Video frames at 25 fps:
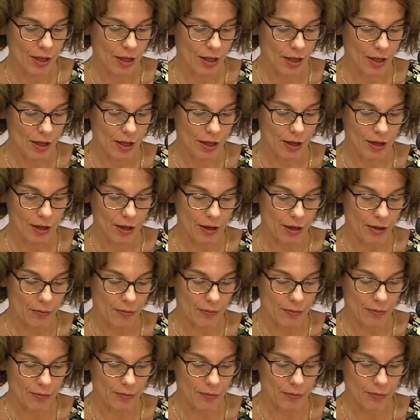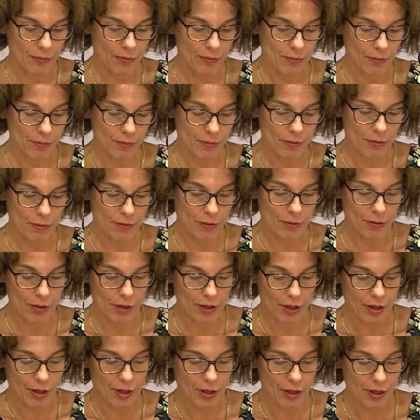And
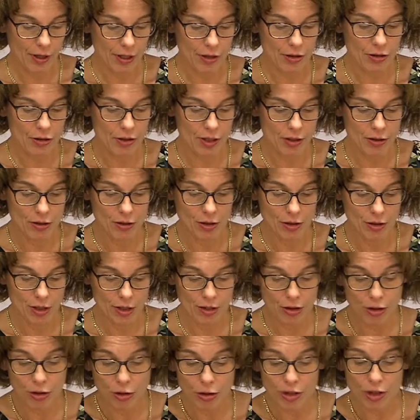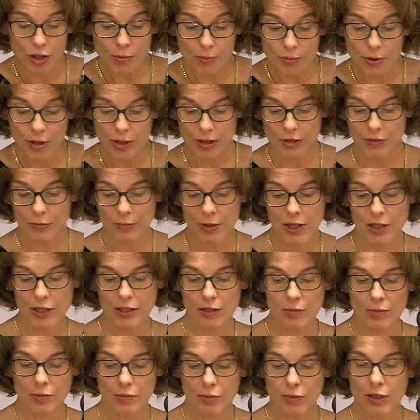it's in the northern part of
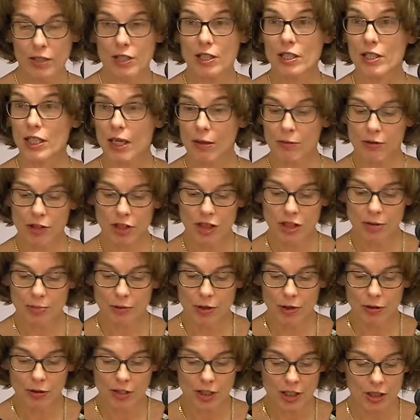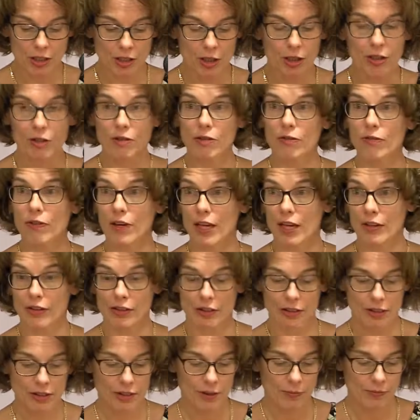Belgium where this language is spoken is called
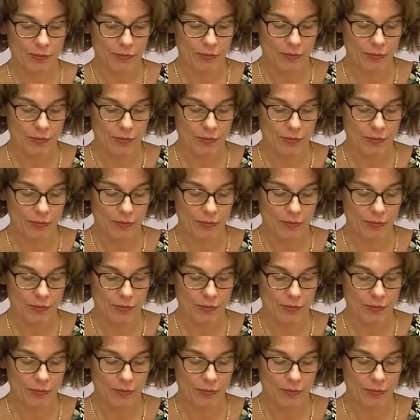Flanders.